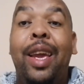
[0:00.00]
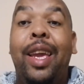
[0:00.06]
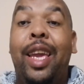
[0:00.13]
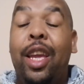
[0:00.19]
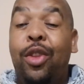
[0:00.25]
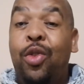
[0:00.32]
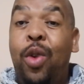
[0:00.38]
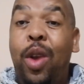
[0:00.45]

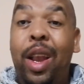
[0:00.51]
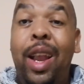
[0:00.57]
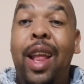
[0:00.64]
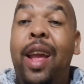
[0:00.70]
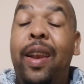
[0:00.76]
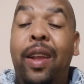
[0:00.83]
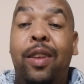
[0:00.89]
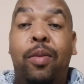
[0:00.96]
get to
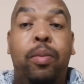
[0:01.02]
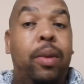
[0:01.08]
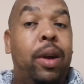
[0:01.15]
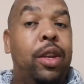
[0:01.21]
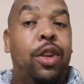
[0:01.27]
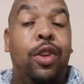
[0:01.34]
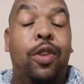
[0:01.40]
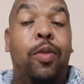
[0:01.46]
learn as
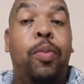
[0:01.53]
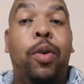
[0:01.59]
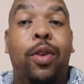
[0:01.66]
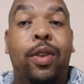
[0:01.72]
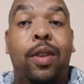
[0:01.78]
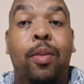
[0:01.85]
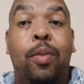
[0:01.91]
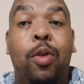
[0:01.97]
much as
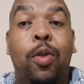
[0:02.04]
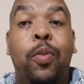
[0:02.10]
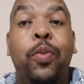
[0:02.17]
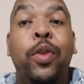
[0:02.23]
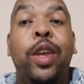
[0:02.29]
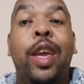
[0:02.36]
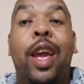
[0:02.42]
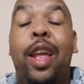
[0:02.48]
possible,
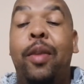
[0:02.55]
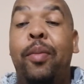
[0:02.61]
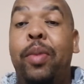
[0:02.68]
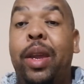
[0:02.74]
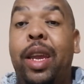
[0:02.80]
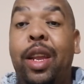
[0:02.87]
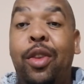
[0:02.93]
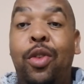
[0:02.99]
and
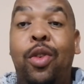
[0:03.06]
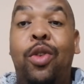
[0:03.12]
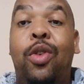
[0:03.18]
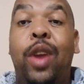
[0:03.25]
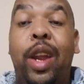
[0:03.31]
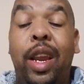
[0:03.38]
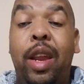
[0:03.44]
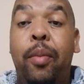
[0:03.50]
begin to
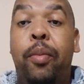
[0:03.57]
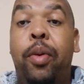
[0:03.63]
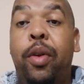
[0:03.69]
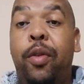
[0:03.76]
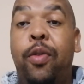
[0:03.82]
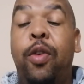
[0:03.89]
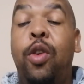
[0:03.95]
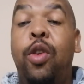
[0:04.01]
create a
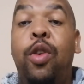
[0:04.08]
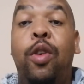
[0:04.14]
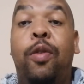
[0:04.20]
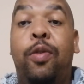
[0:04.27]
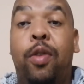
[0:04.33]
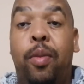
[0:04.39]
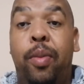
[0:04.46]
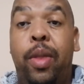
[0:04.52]
portfolio
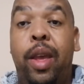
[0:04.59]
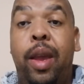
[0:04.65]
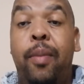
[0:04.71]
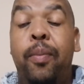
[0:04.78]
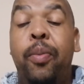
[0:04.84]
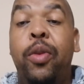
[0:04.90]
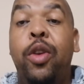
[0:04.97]
from there.